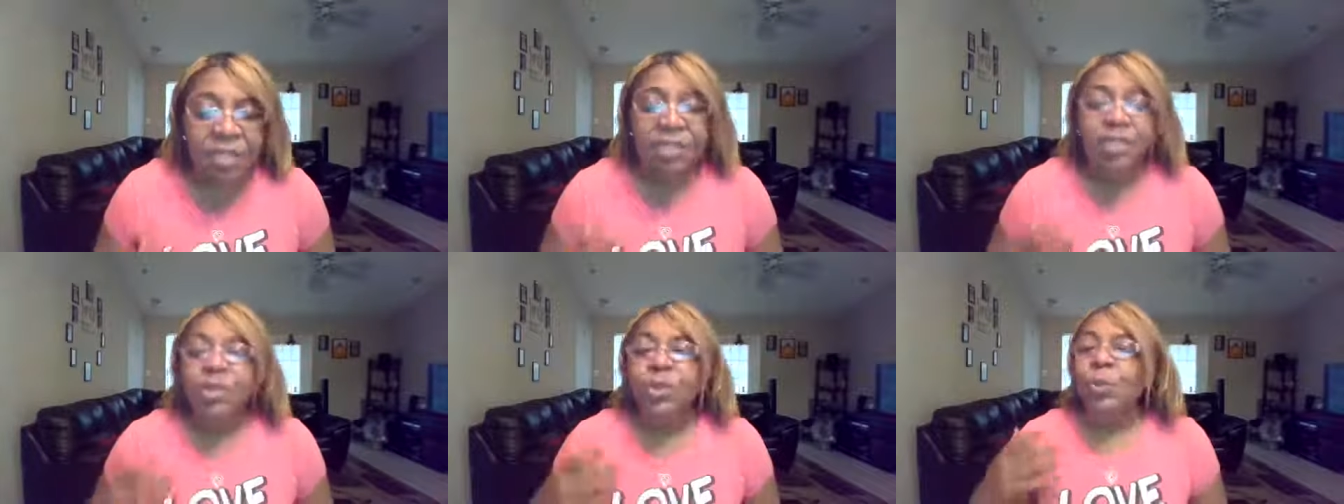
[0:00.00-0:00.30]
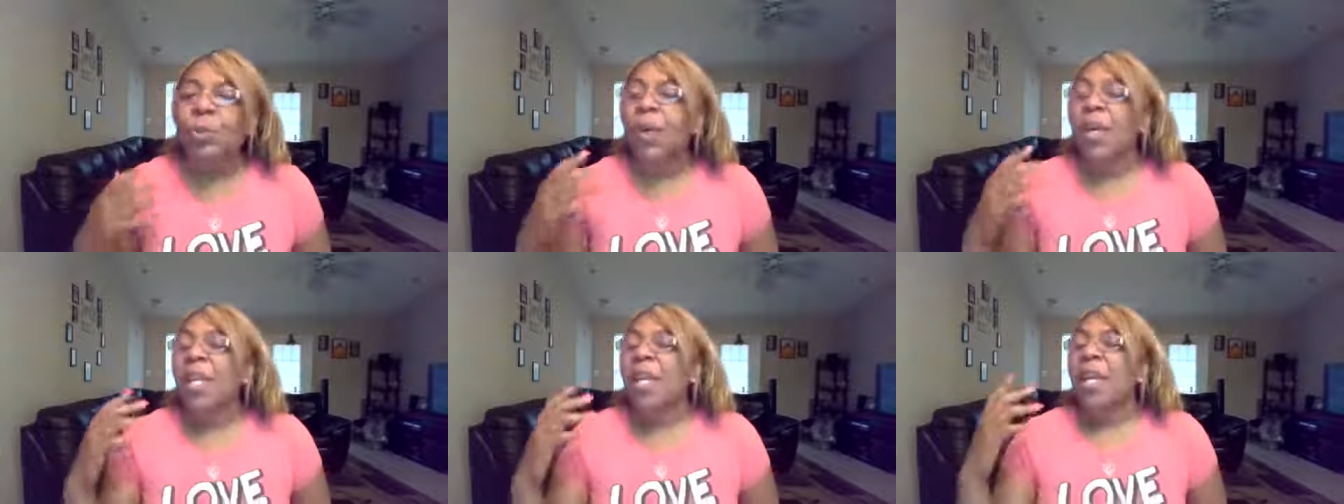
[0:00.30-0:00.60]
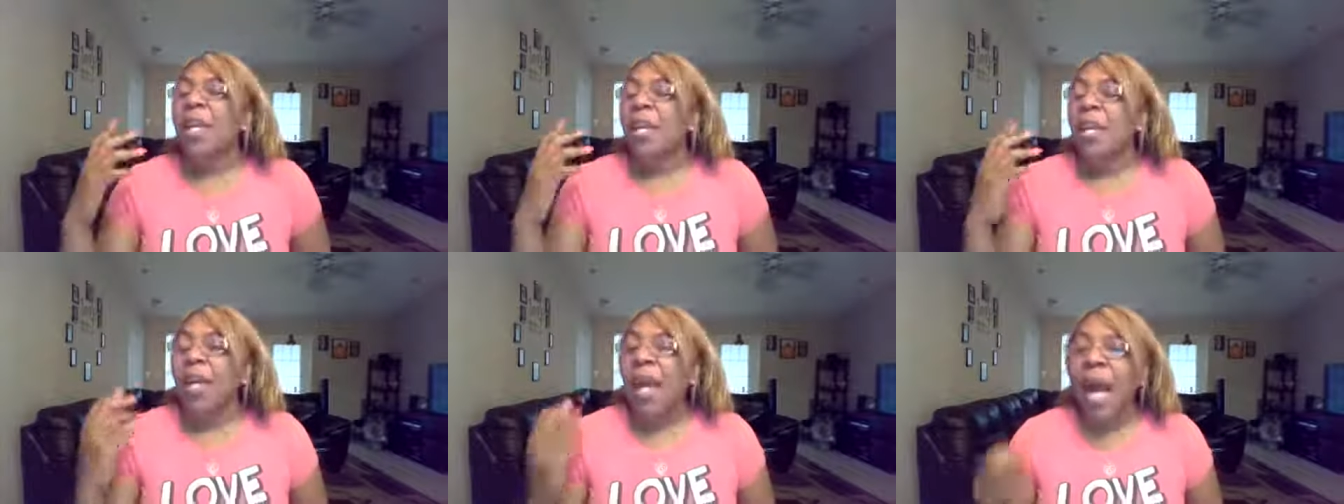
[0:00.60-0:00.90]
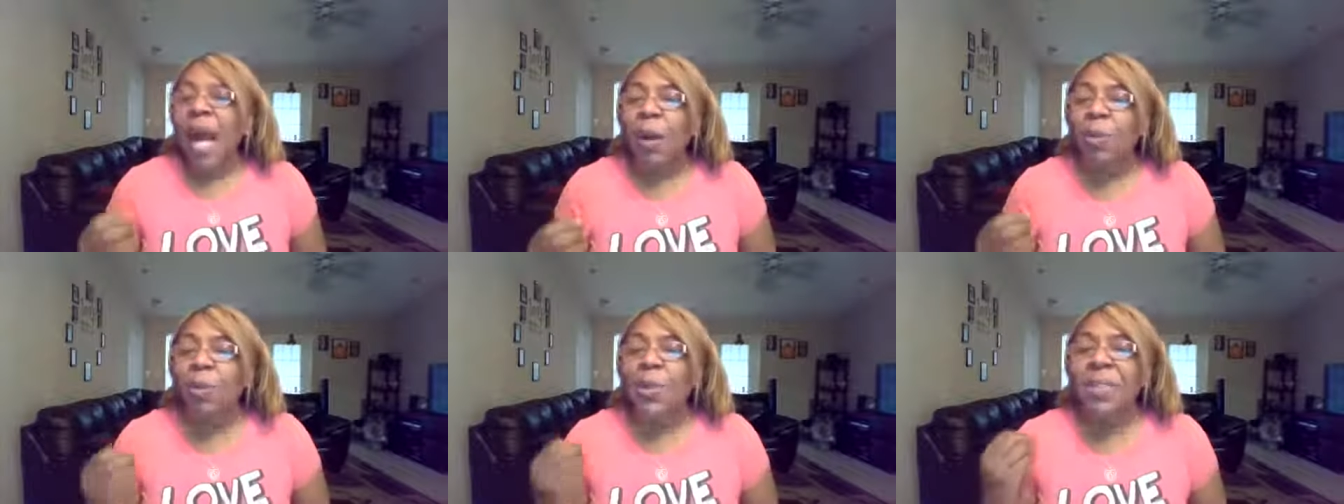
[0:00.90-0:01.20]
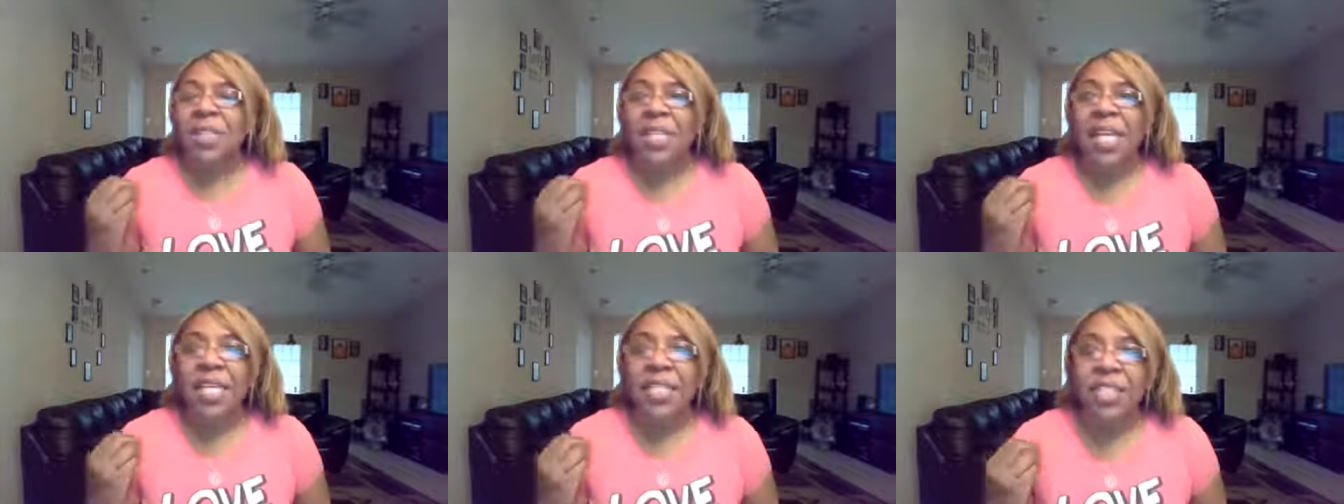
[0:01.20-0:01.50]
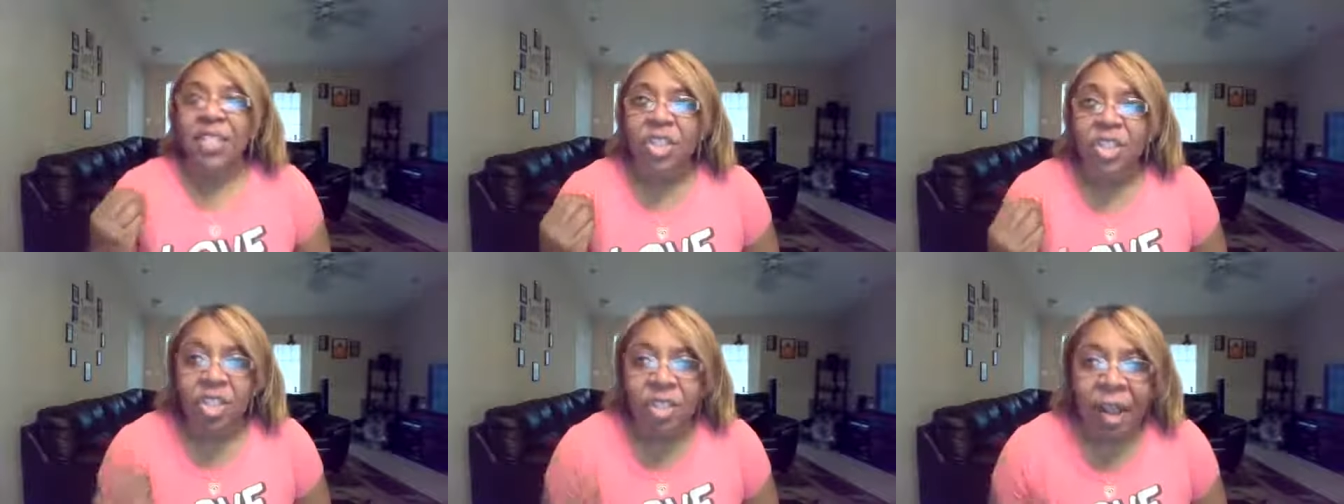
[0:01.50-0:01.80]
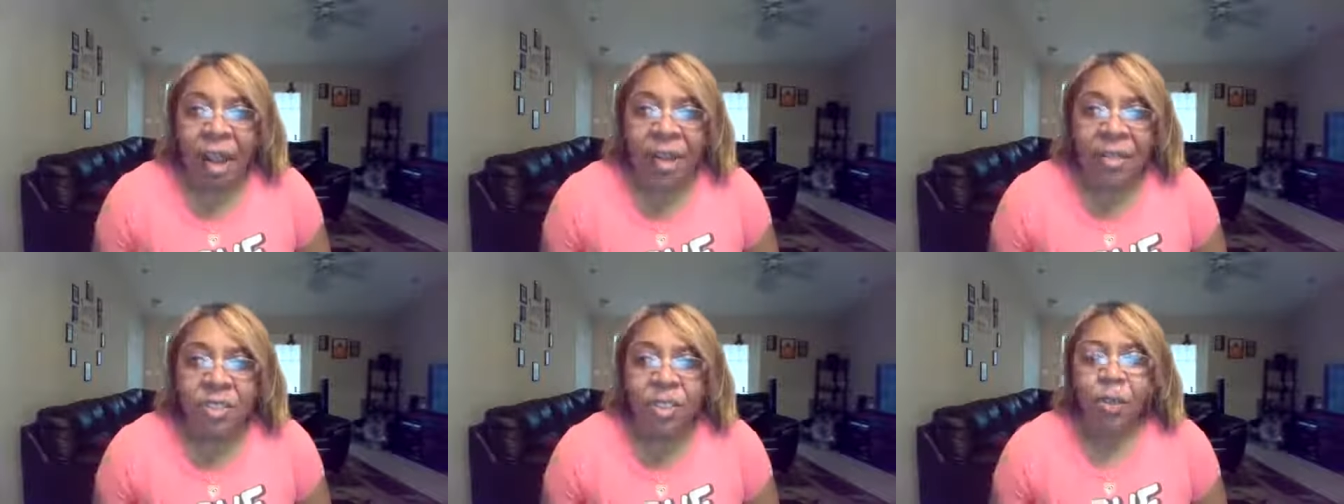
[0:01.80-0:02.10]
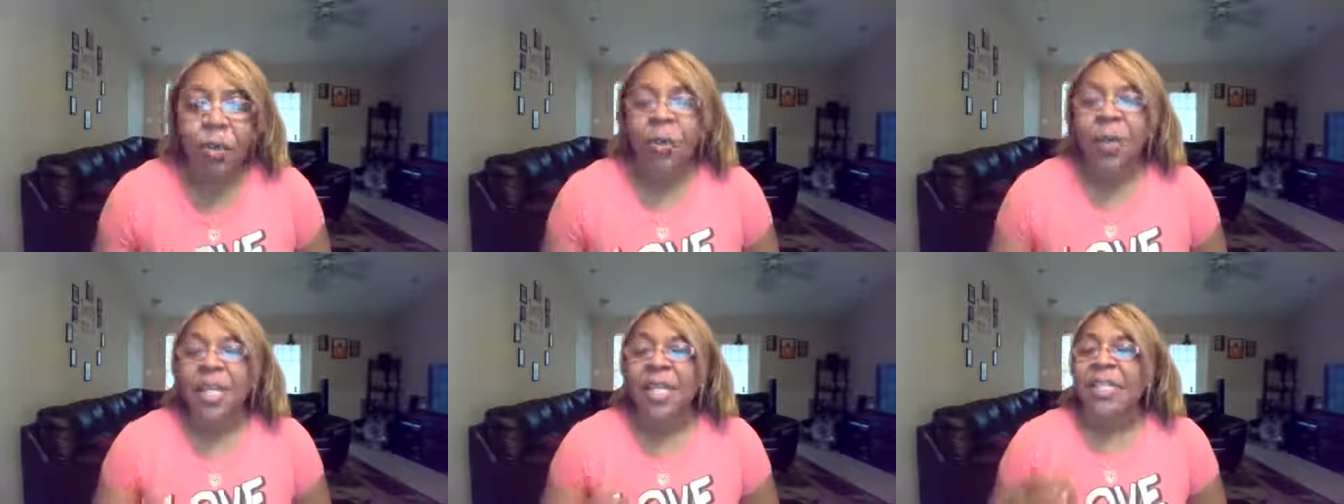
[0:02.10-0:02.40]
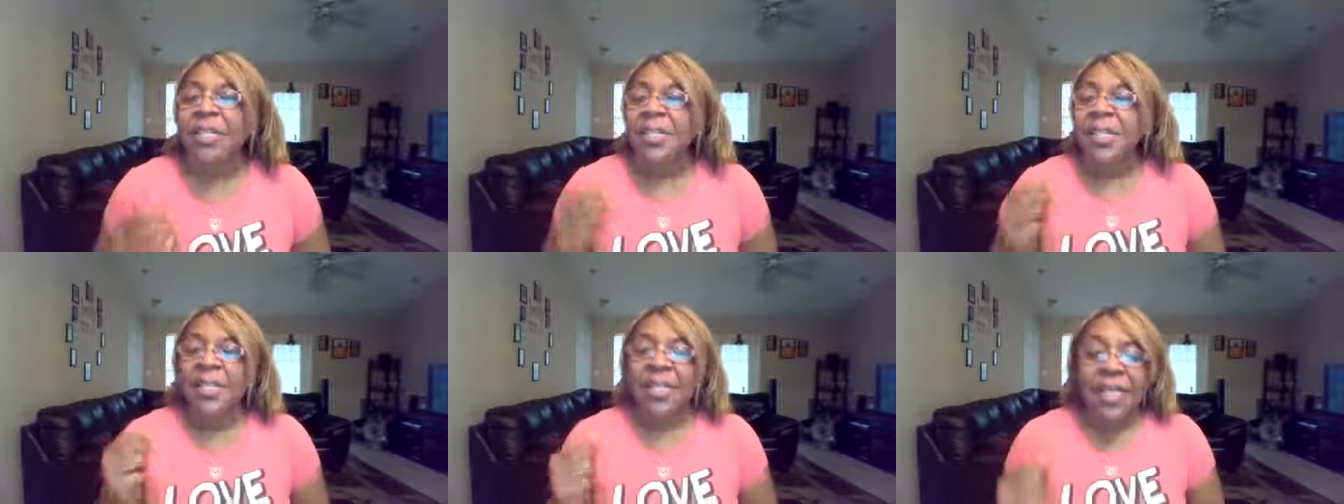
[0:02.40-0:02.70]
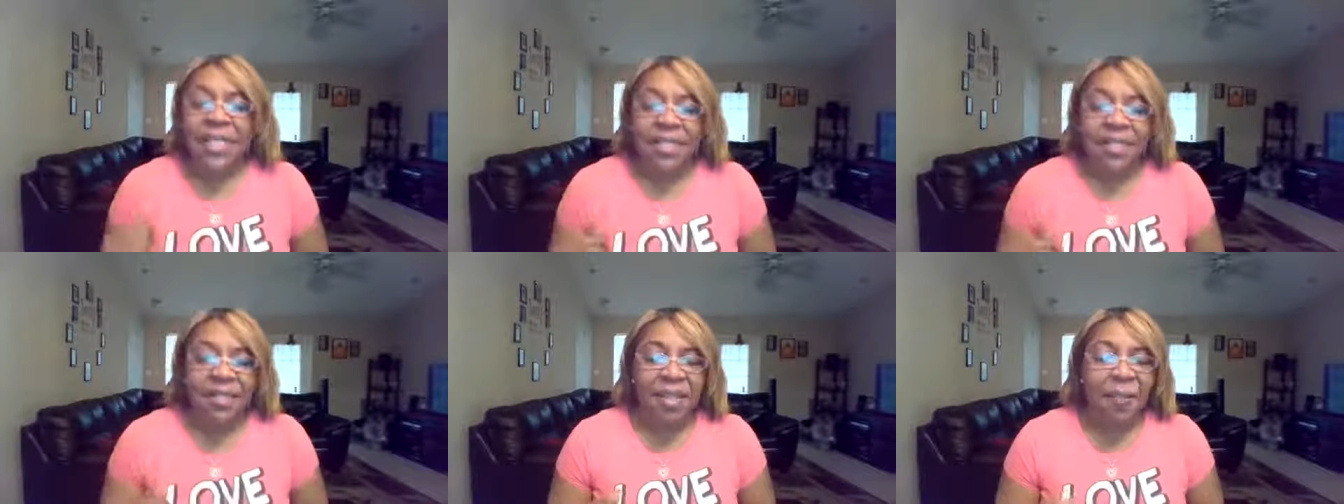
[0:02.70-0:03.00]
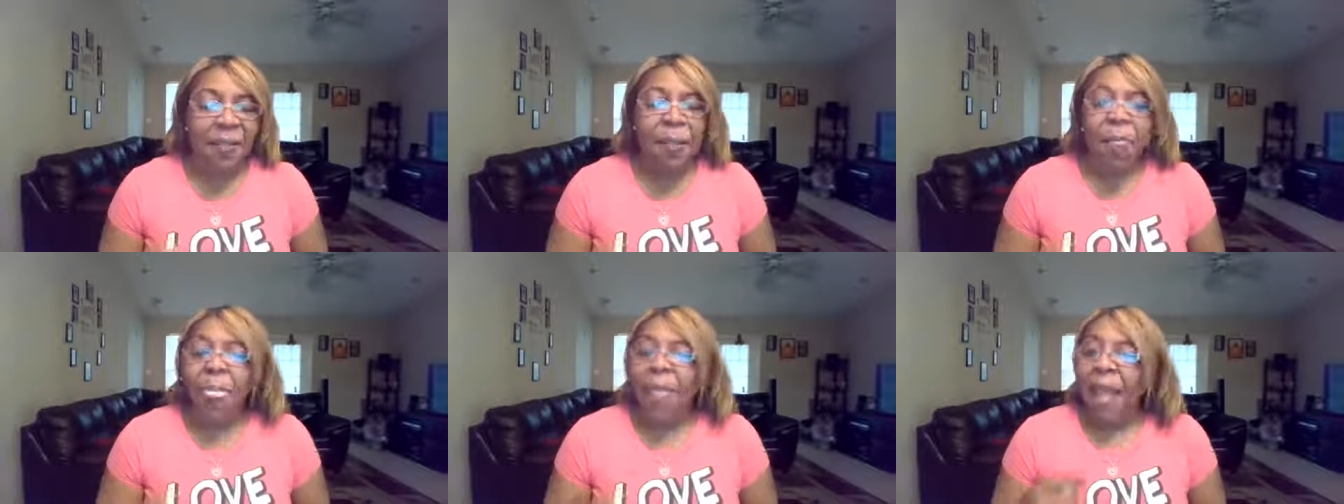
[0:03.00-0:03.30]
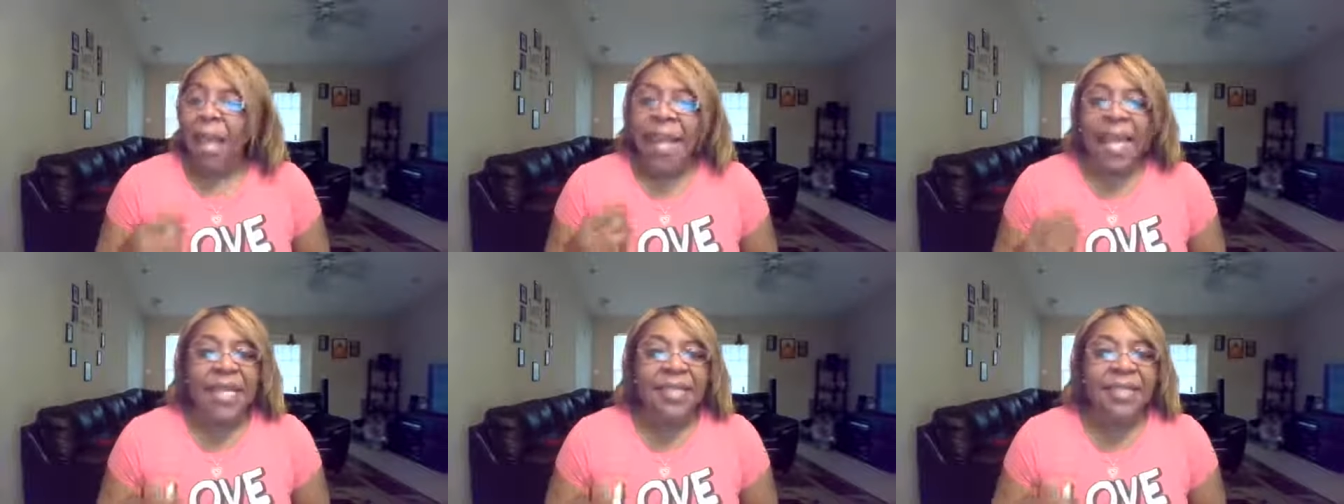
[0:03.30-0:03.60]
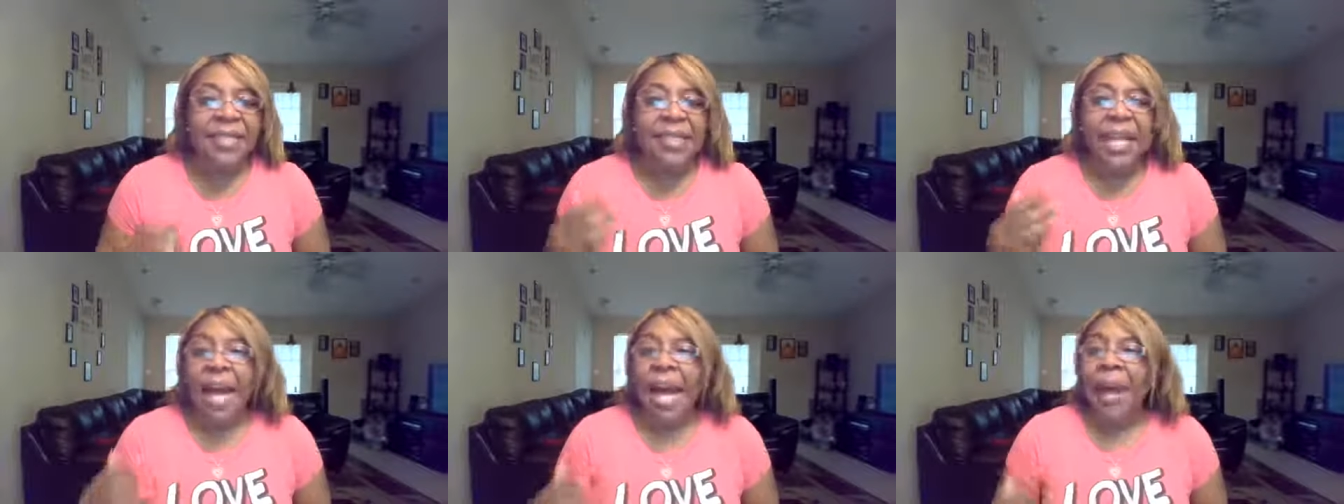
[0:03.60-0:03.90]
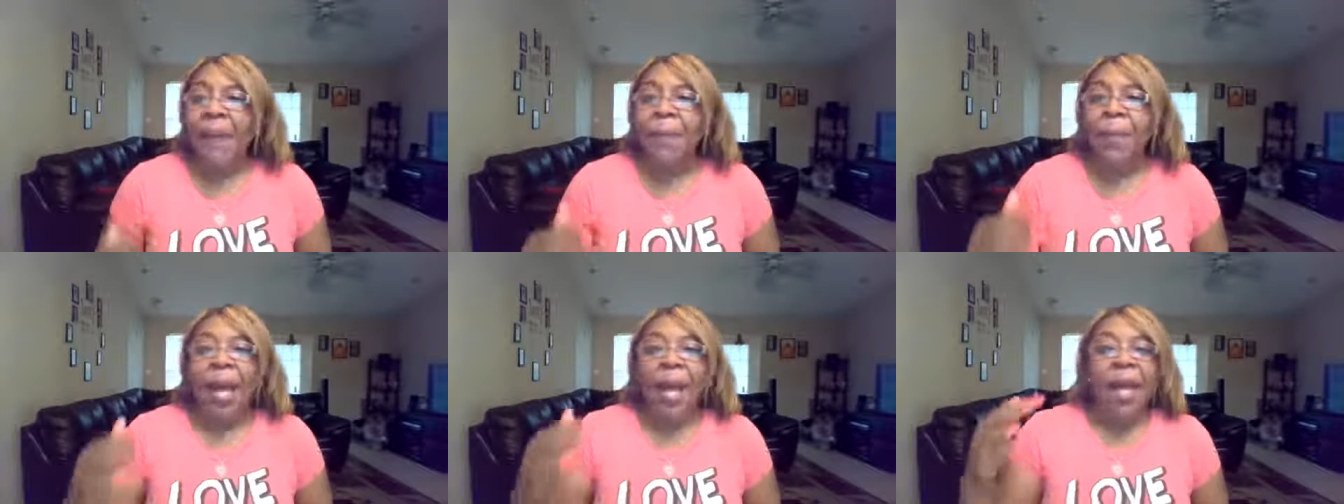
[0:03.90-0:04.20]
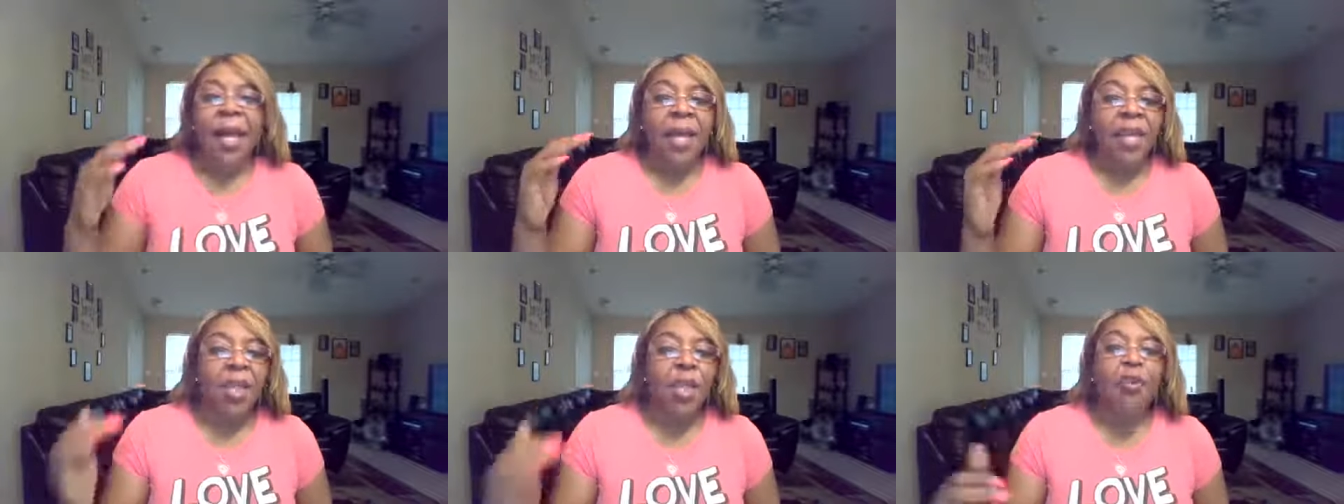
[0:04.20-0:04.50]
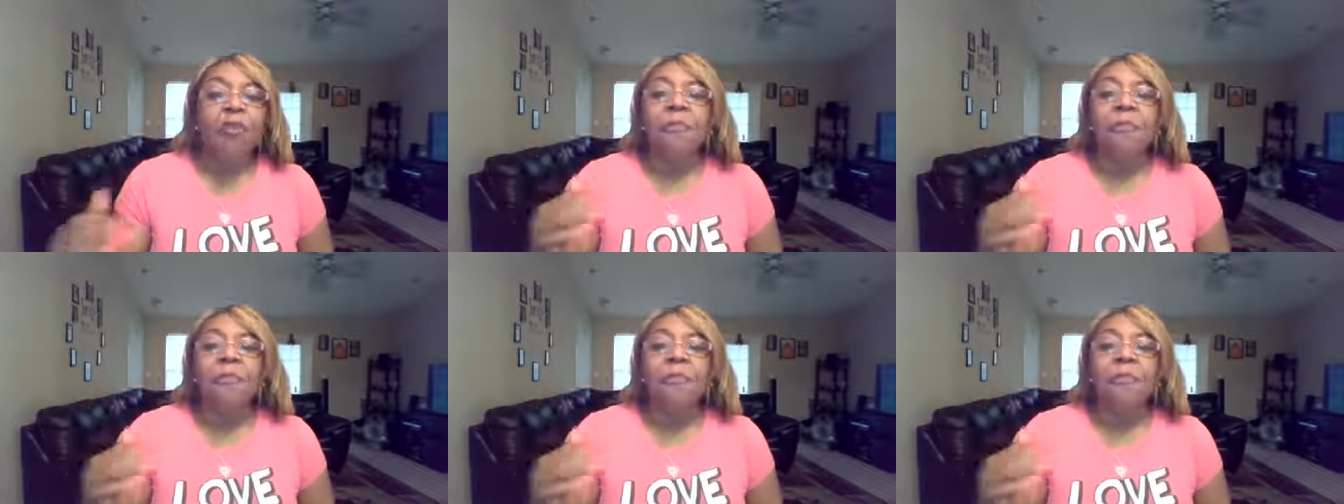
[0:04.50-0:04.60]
This is what God was saying to Joshua. He said, "Listen, it's time. I,